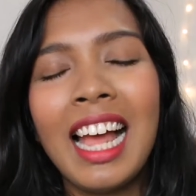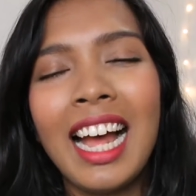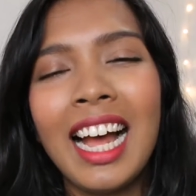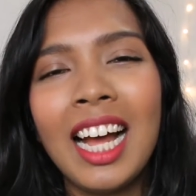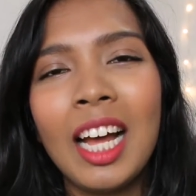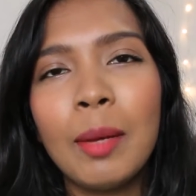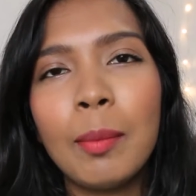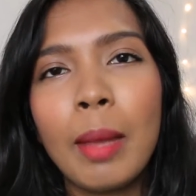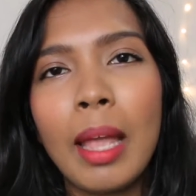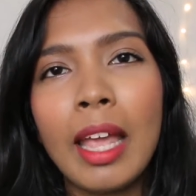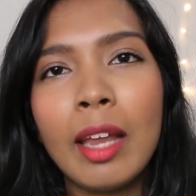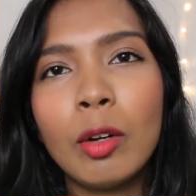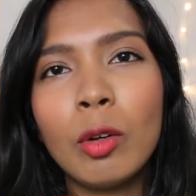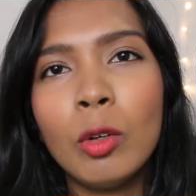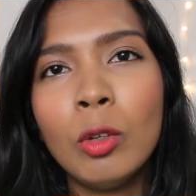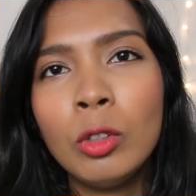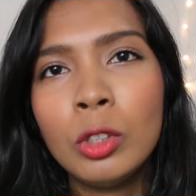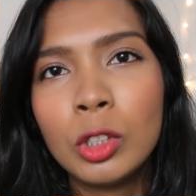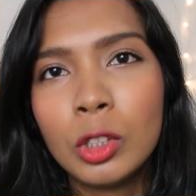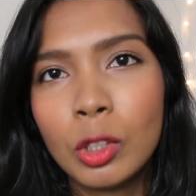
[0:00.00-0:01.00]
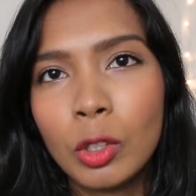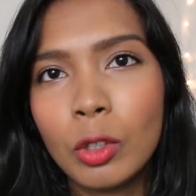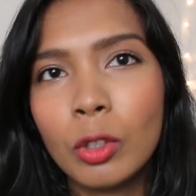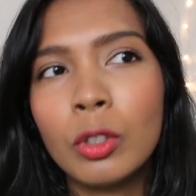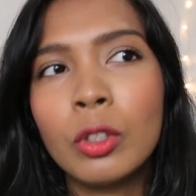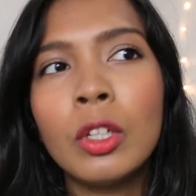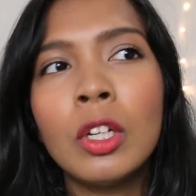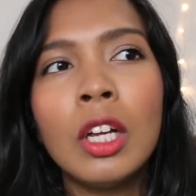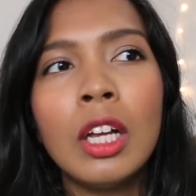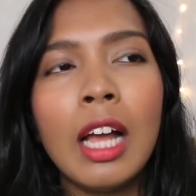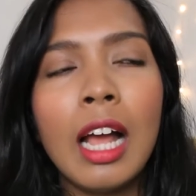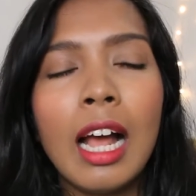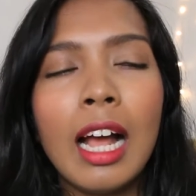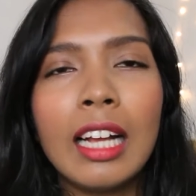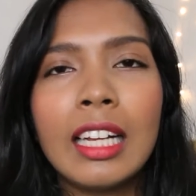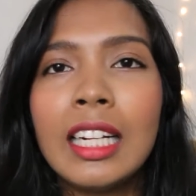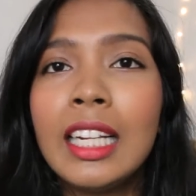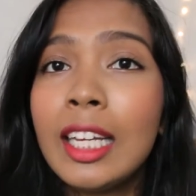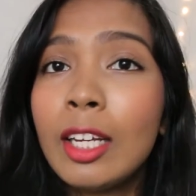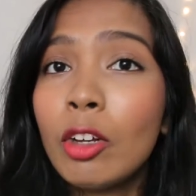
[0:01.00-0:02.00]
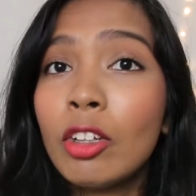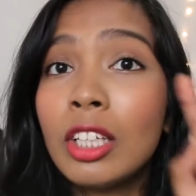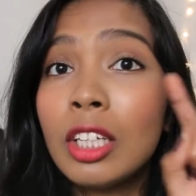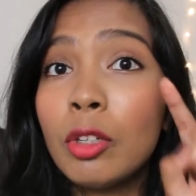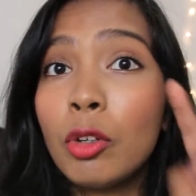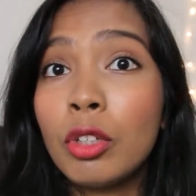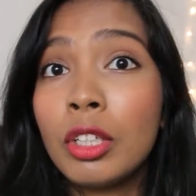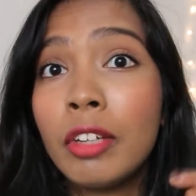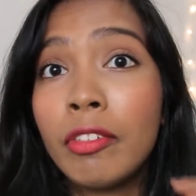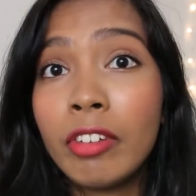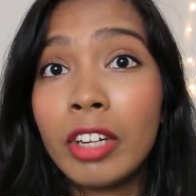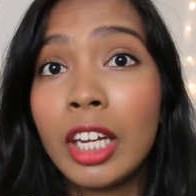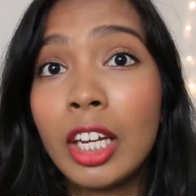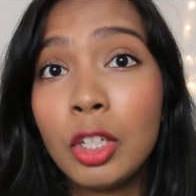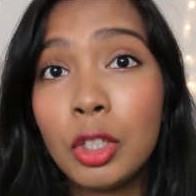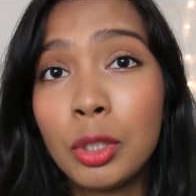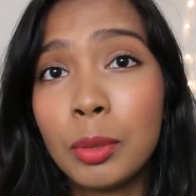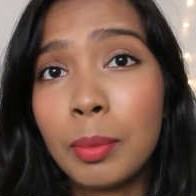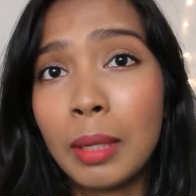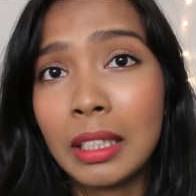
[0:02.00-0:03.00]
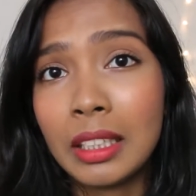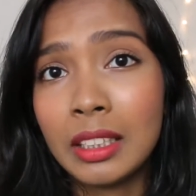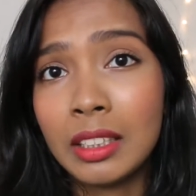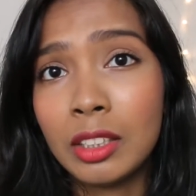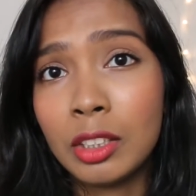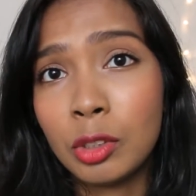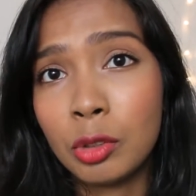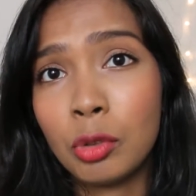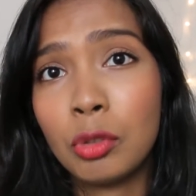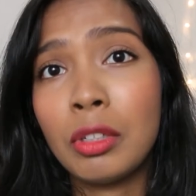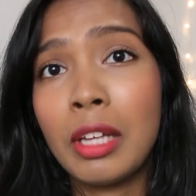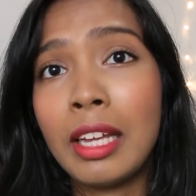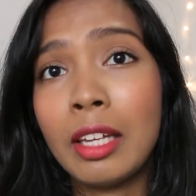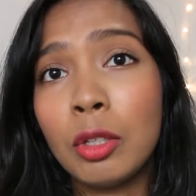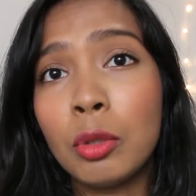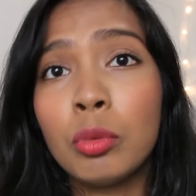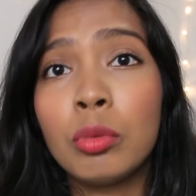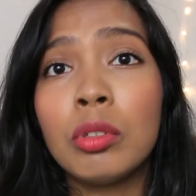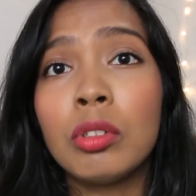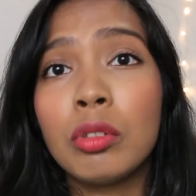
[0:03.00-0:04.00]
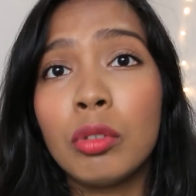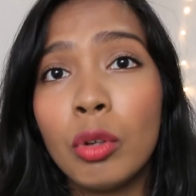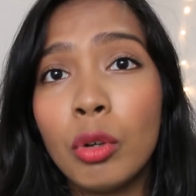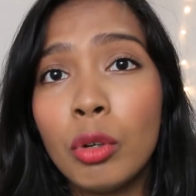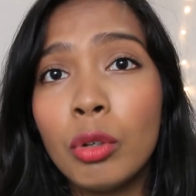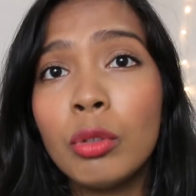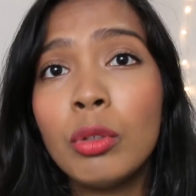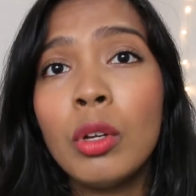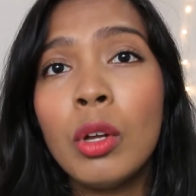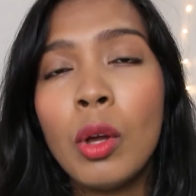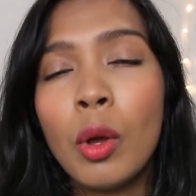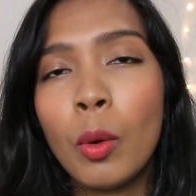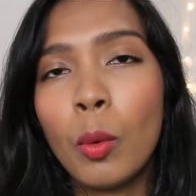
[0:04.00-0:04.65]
And also, click on the notification button so that you will know